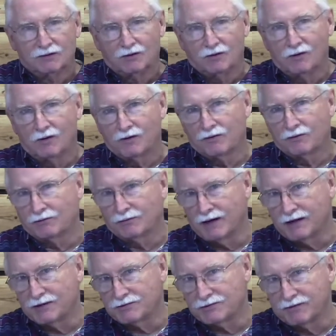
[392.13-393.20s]
all the
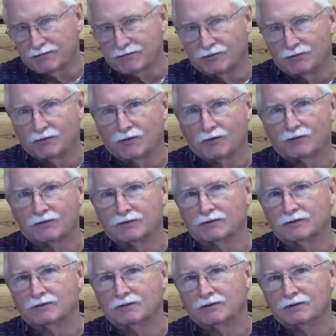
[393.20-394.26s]
rest of the
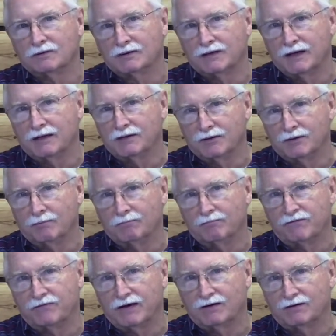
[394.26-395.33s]
northern kingdom
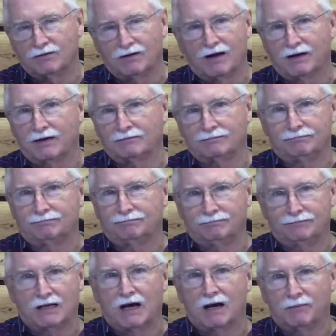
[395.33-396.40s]
fell like
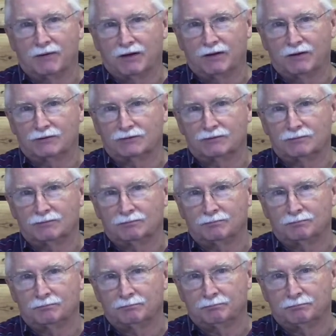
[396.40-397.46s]
dominoes.
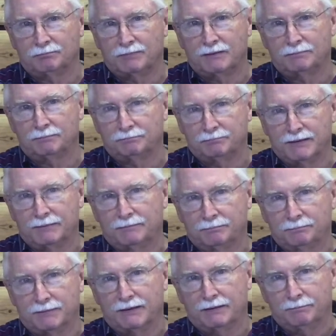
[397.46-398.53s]
Bump, bump,
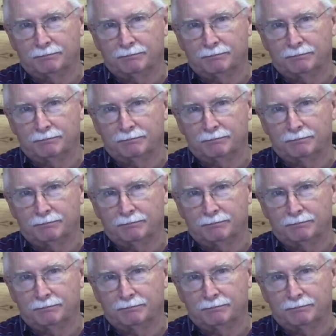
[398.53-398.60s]
bump.